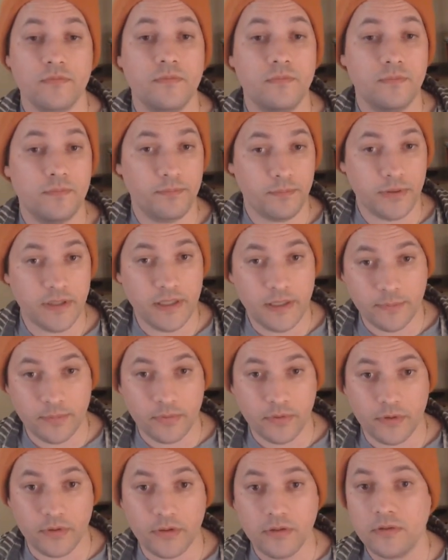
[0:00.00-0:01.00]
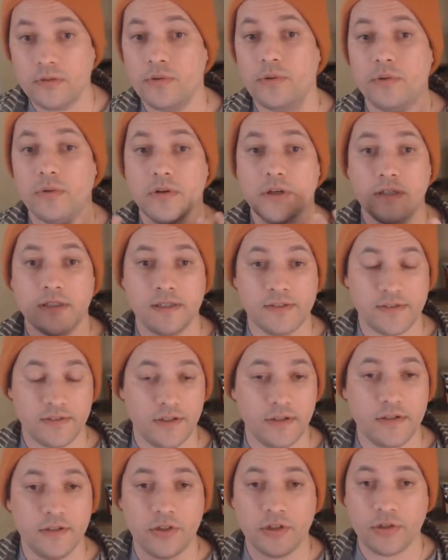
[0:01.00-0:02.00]
people who are
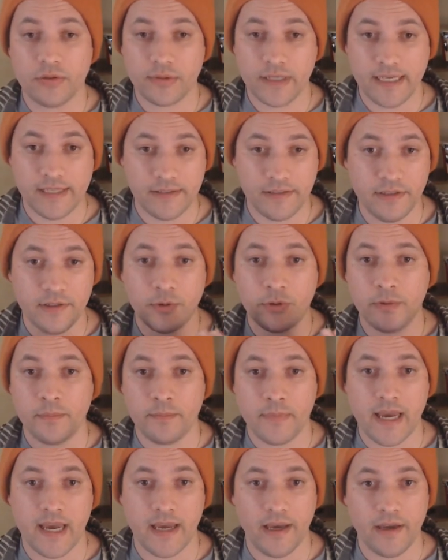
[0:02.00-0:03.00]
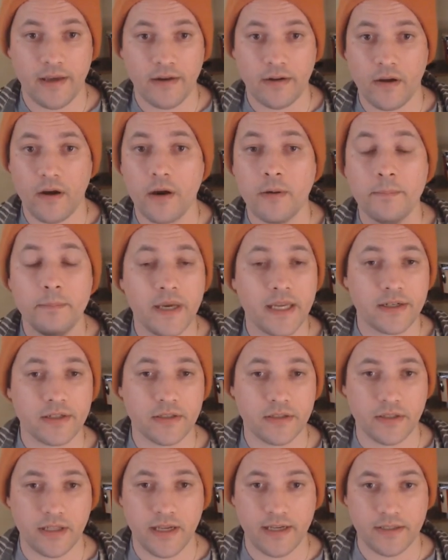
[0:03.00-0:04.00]
considered crazy or mad are
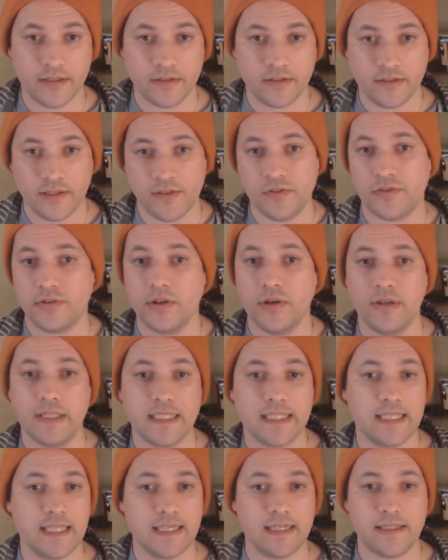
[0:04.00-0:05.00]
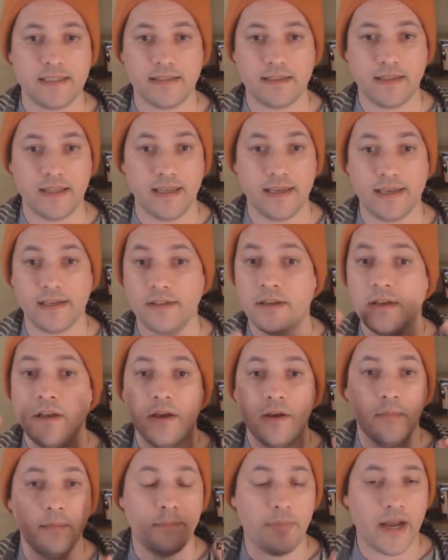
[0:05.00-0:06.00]
medicalized. And so it's this, like,
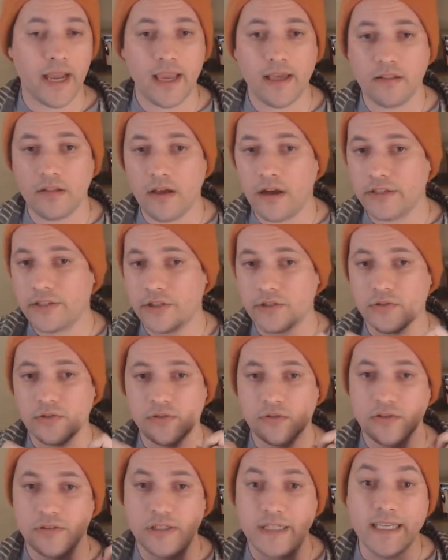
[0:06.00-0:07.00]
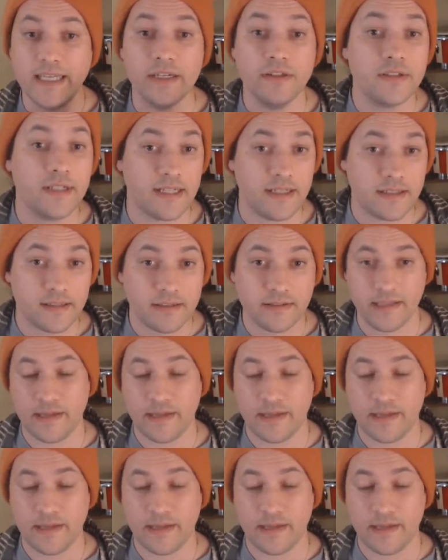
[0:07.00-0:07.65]
biological illness that